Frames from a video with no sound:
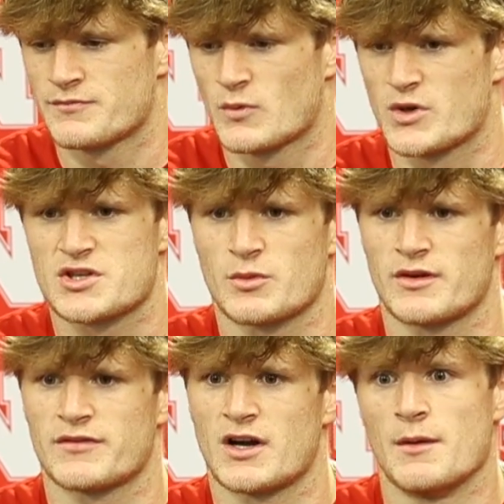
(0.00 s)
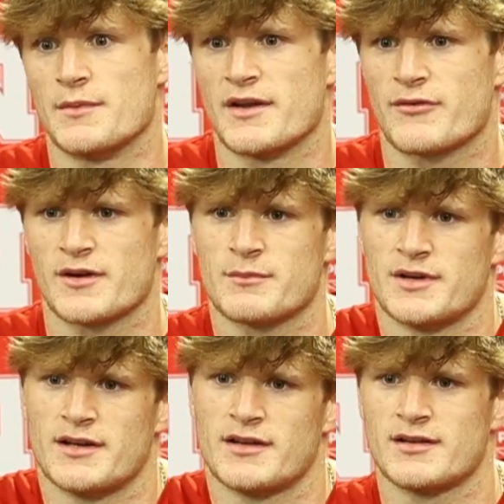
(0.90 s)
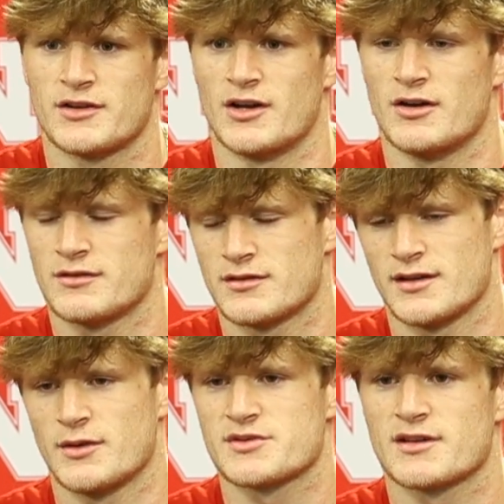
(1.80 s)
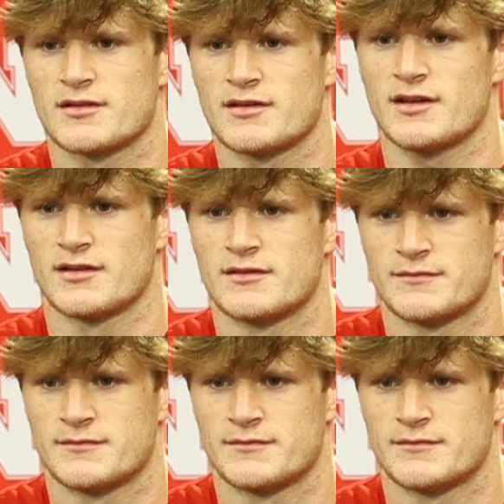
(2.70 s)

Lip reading: Wish it would have come different, but, you know, it was good, yeah.